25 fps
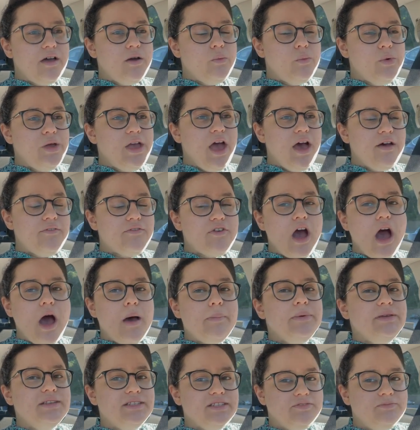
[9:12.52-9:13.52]
we have
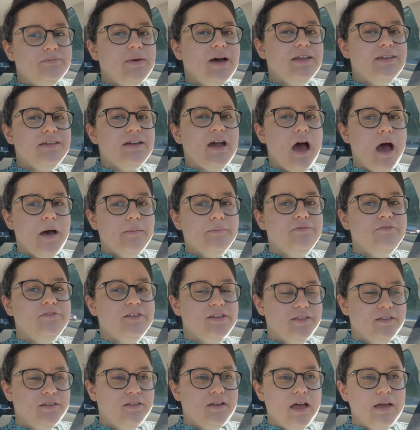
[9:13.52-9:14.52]
copies of Mein Kampf
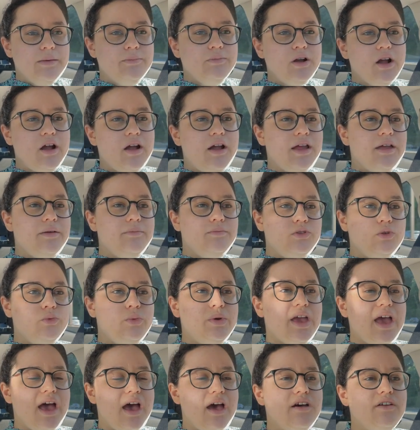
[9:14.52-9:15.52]
in the library.
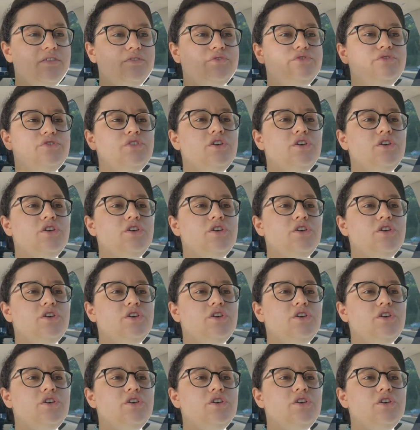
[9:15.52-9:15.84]
We have